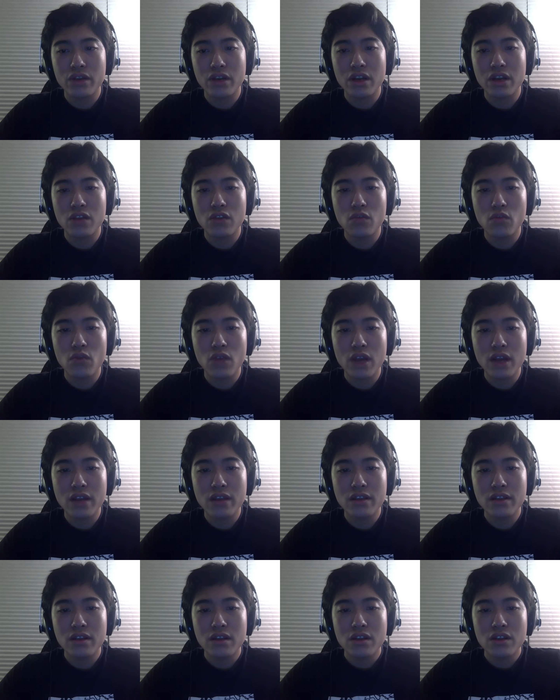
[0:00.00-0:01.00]
and white
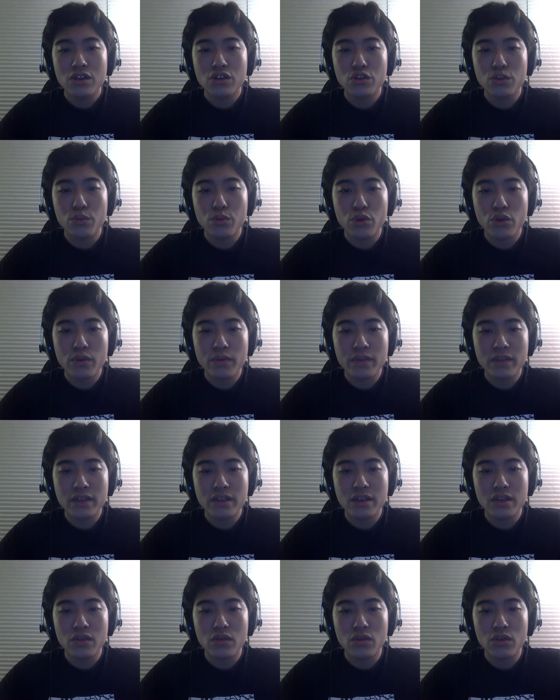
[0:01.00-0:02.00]

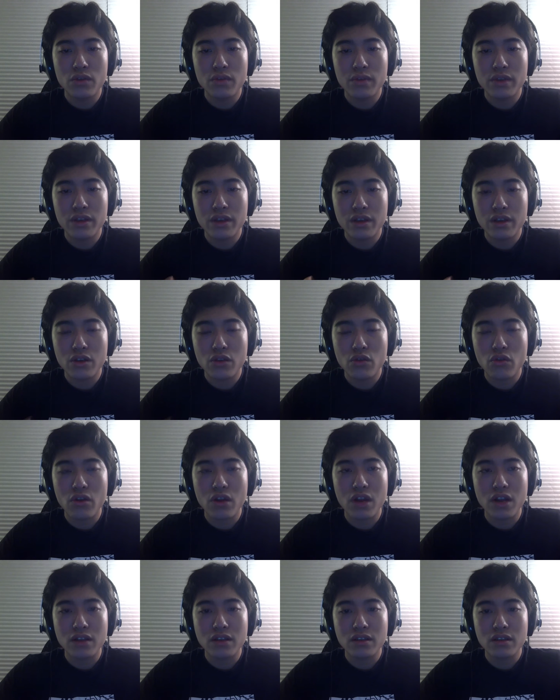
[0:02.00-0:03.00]
supremacy would be
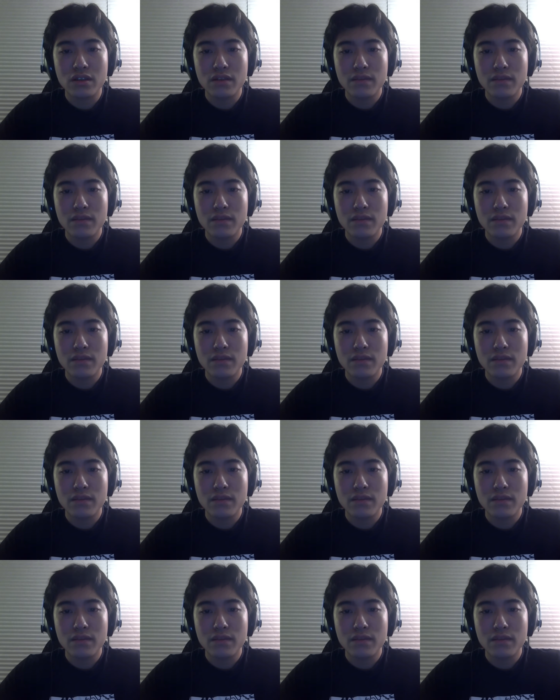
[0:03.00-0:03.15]
crushed.